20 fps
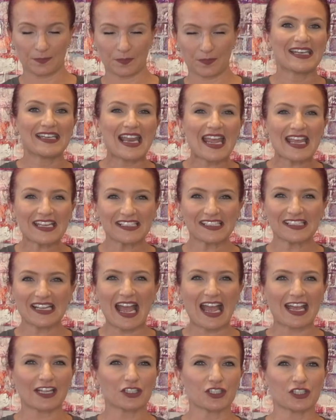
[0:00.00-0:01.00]
Next
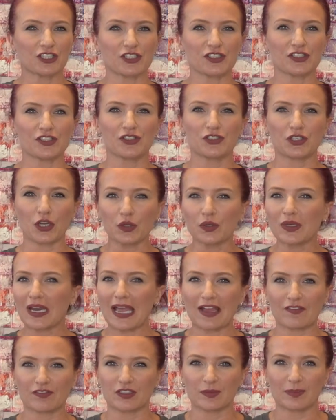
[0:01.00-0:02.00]
actions don't
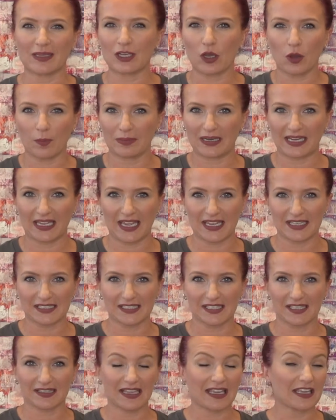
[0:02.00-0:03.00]
have to be
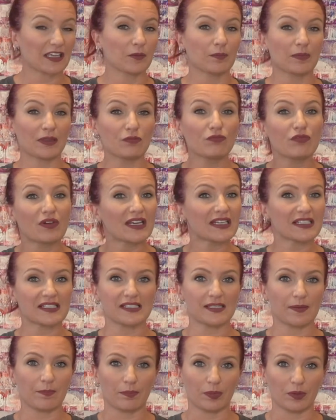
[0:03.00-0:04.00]
complicated. They can be really
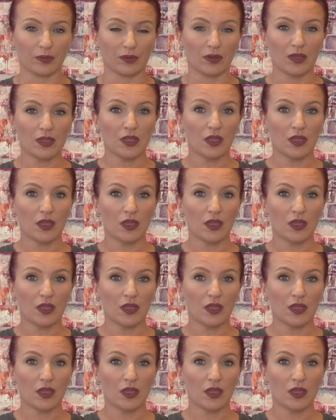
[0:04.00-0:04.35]
simple.